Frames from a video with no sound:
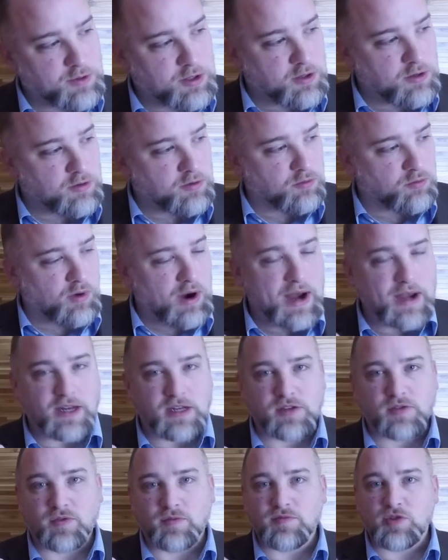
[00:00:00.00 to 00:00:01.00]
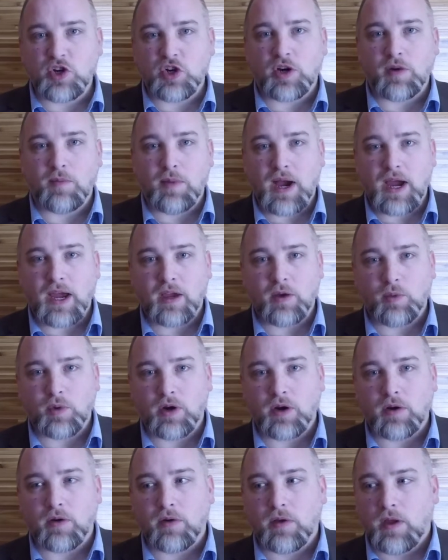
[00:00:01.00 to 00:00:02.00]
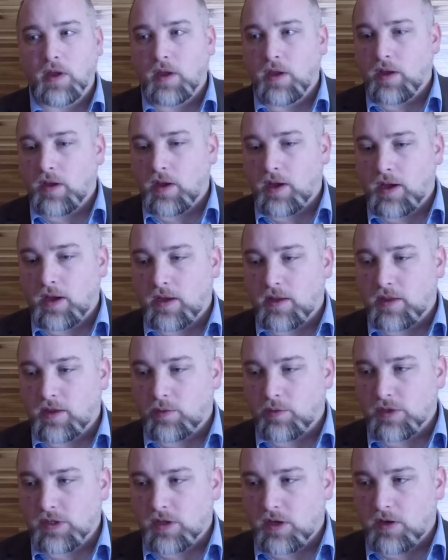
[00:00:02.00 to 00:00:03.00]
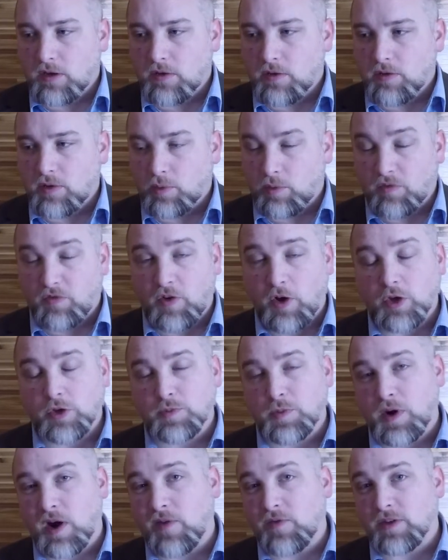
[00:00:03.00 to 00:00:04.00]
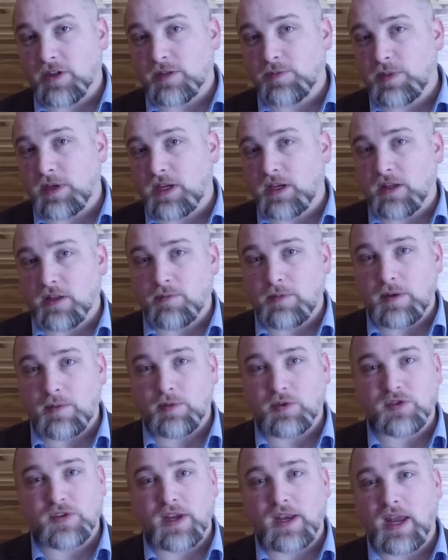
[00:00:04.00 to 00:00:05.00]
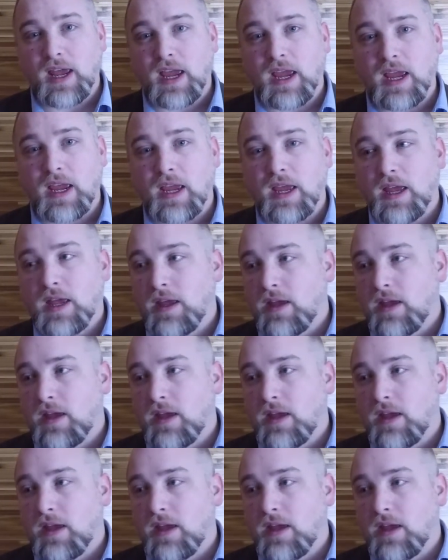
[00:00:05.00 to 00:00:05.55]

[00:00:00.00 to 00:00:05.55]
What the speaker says: of the writings from Jeremiah, where there were false prophets speaking to the people saying, hey,